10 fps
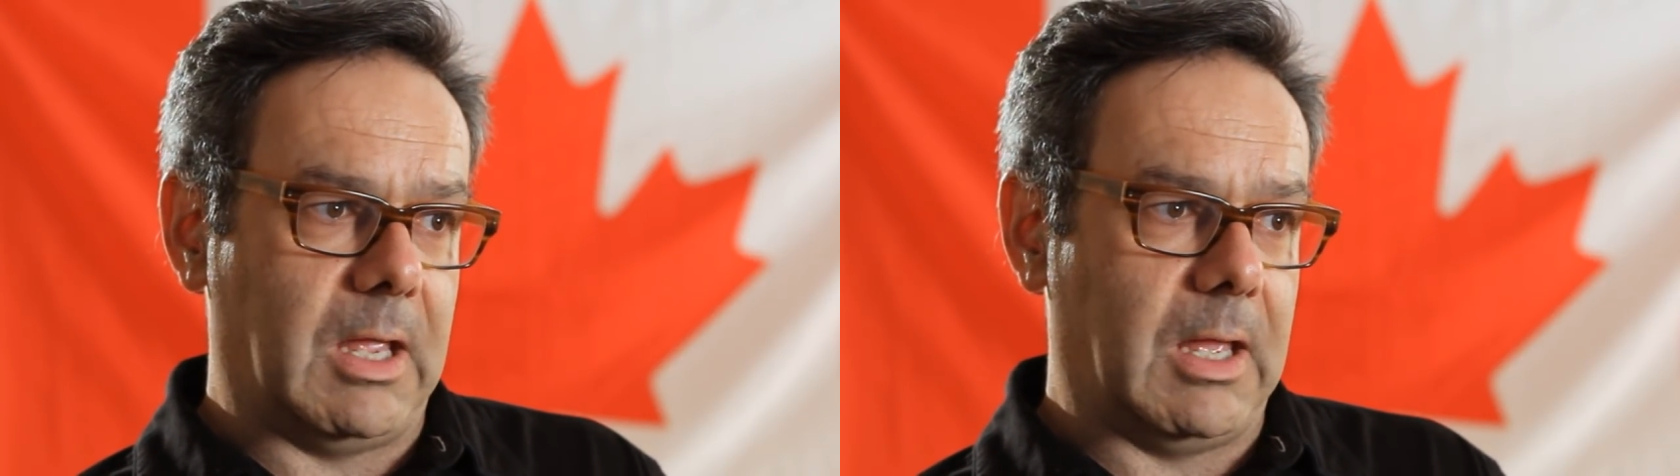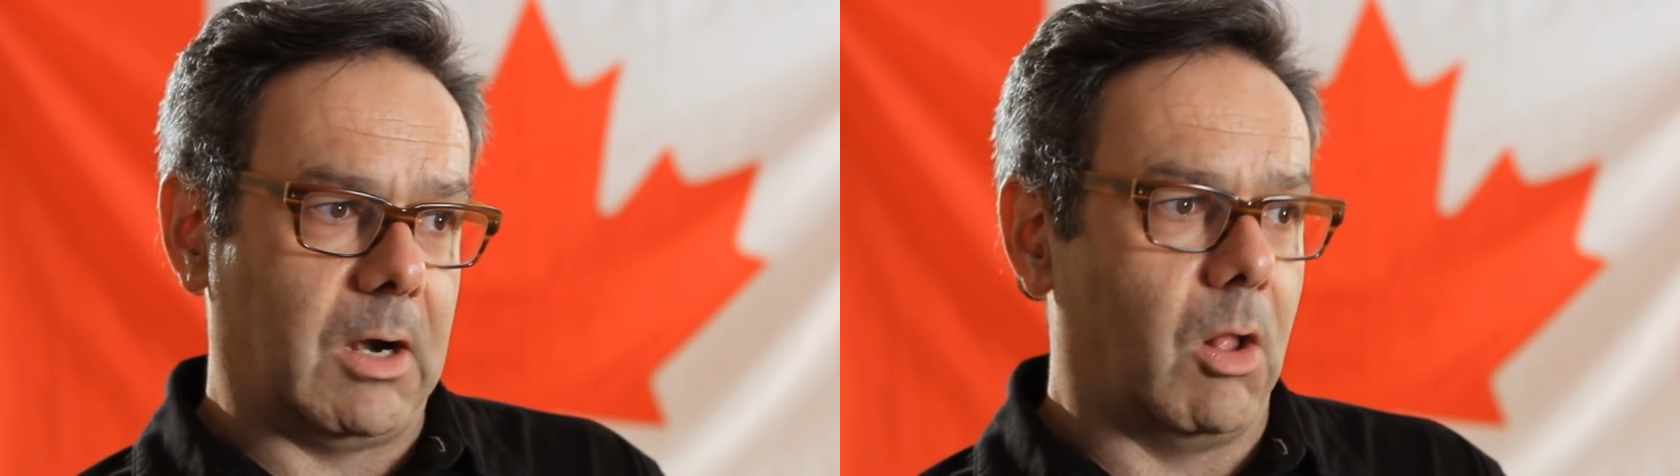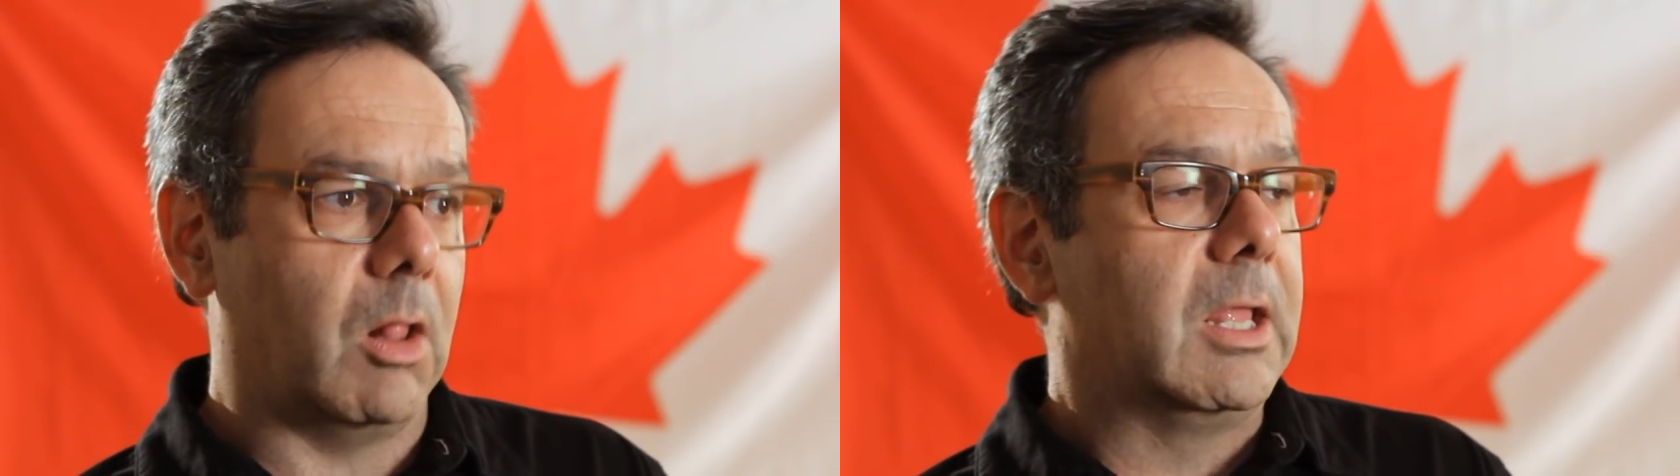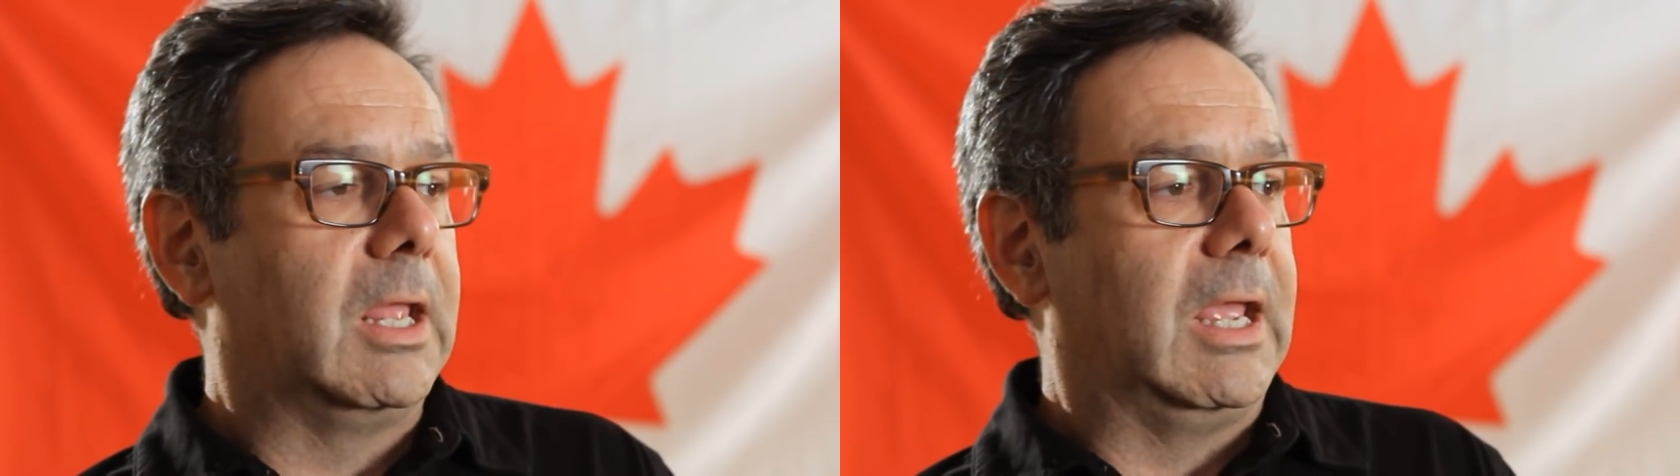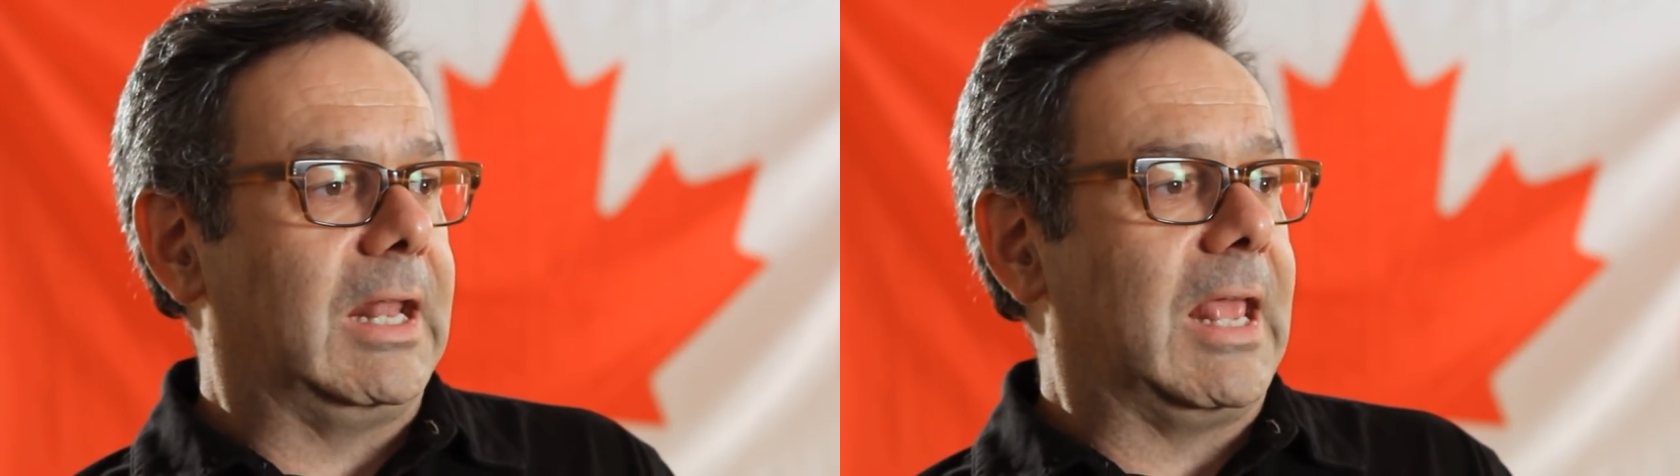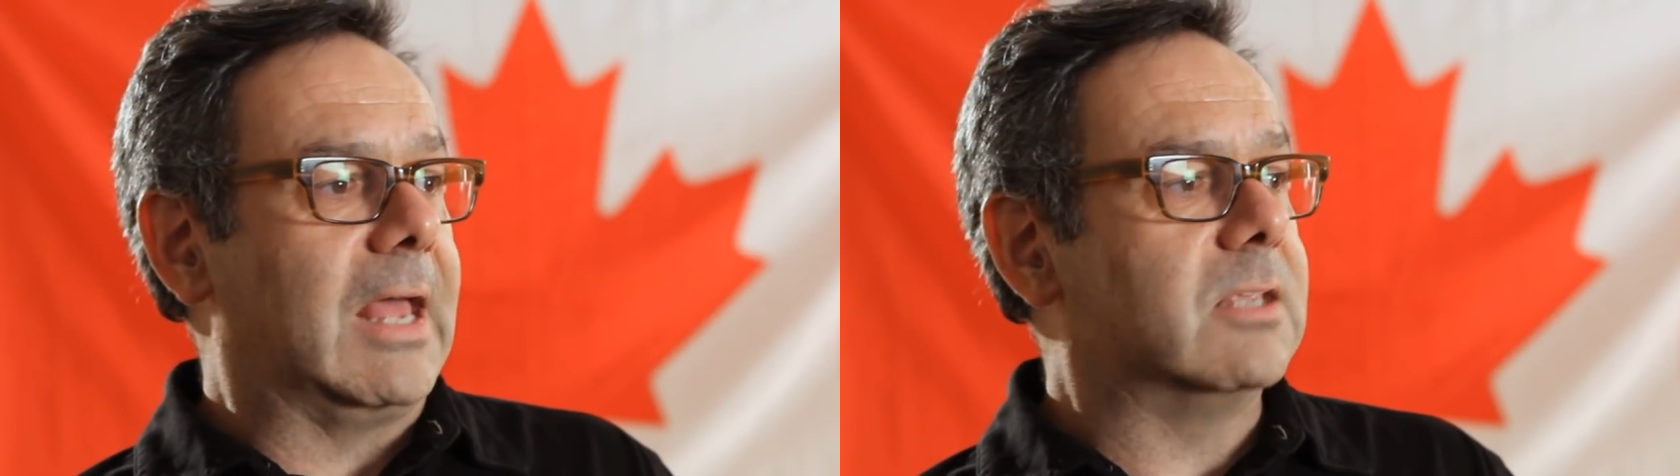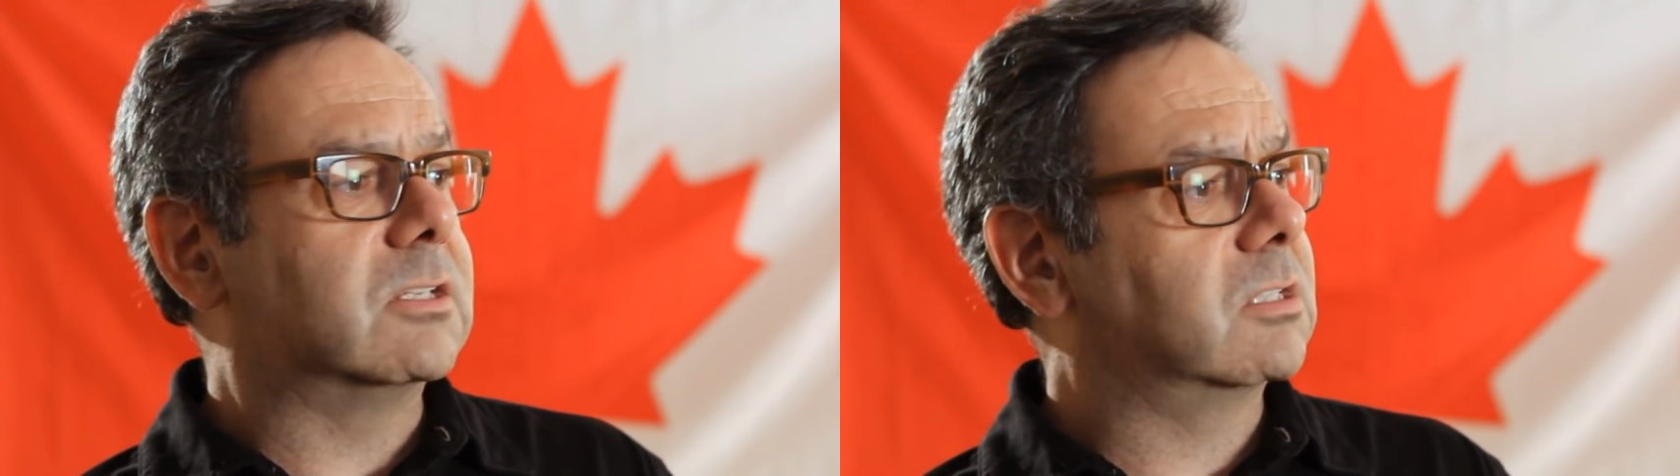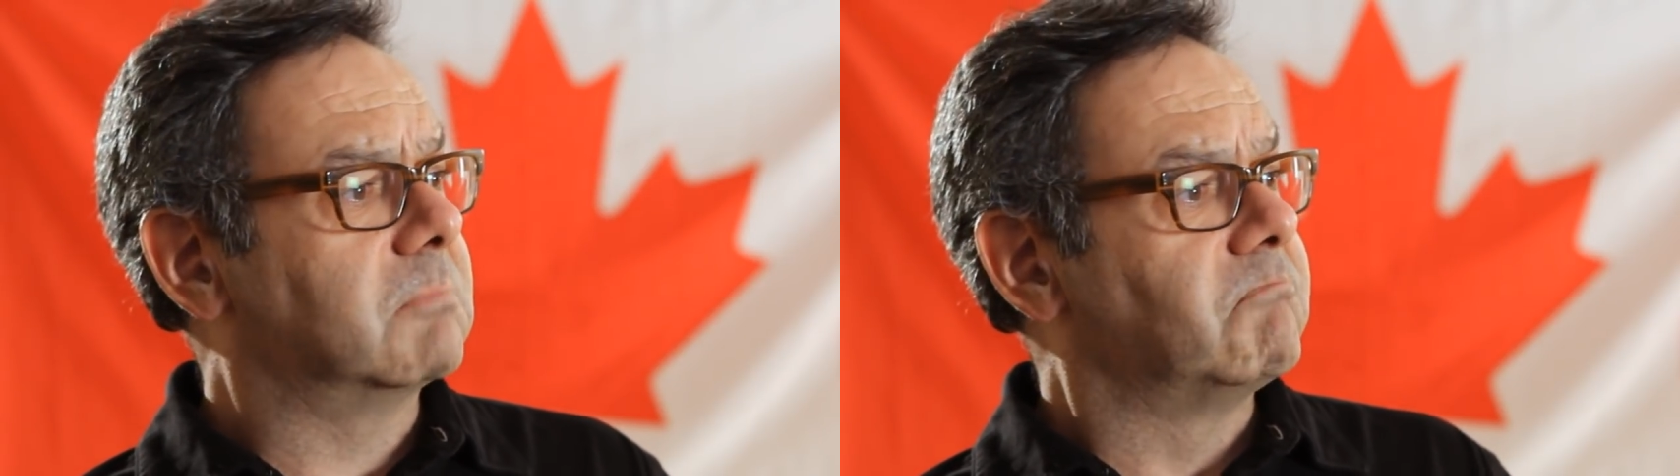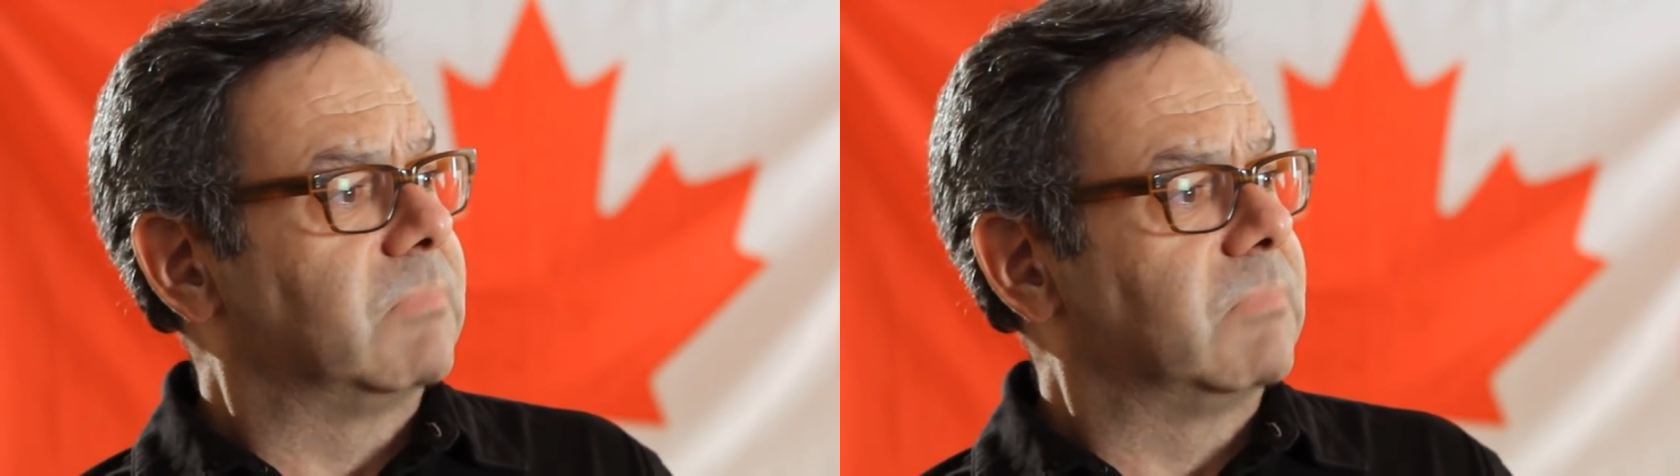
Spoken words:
at all and has,